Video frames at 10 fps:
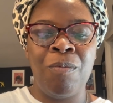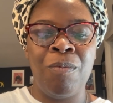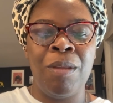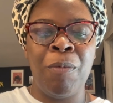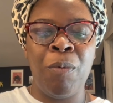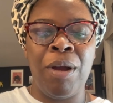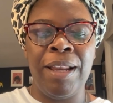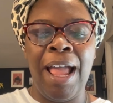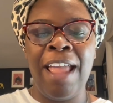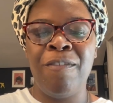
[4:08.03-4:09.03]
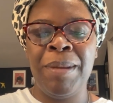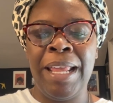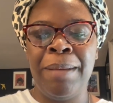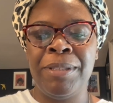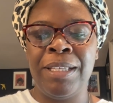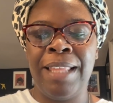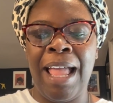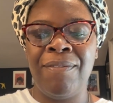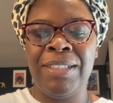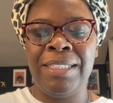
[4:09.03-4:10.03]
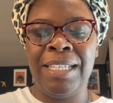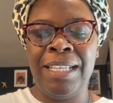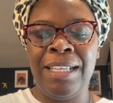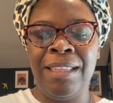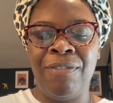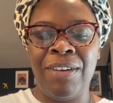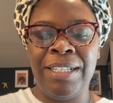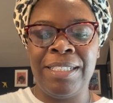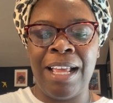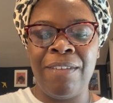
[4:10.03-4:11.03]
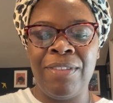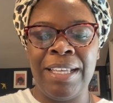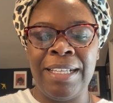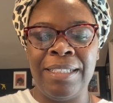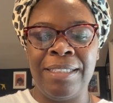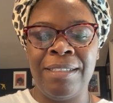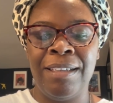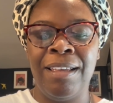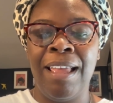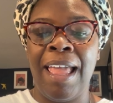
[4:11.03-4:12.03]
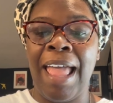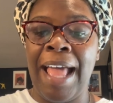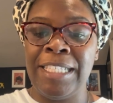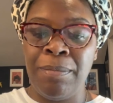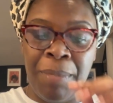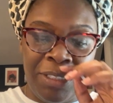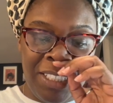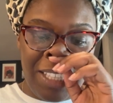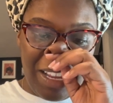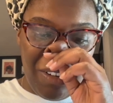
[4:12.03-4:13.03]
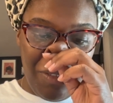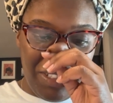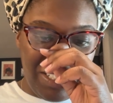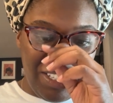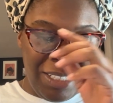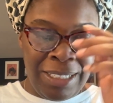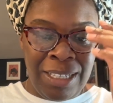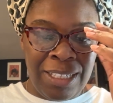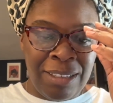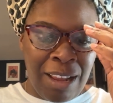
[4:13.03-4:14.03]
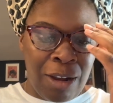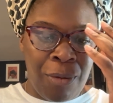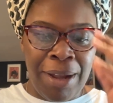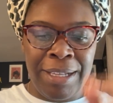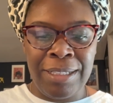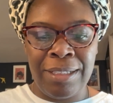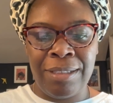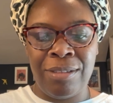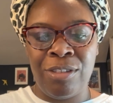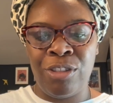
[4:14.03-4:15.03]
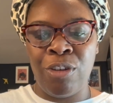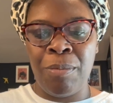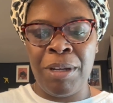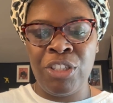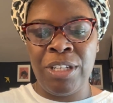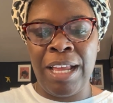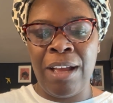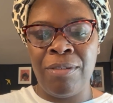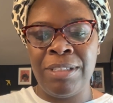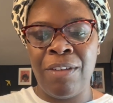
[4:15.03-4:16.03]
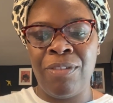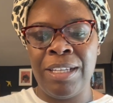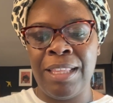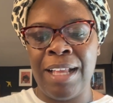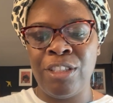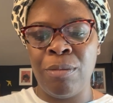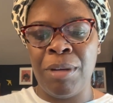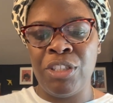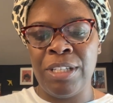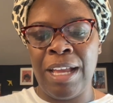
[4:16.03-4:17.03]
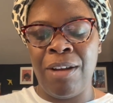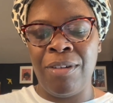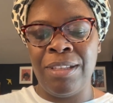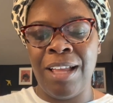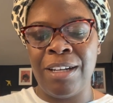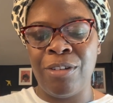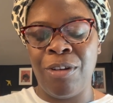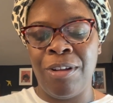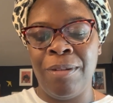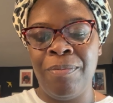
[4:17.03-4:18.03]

number one, I have been able to laugh and see the funny side of things. As much as I always could, not quite so much now, definitely not so much now, not at all.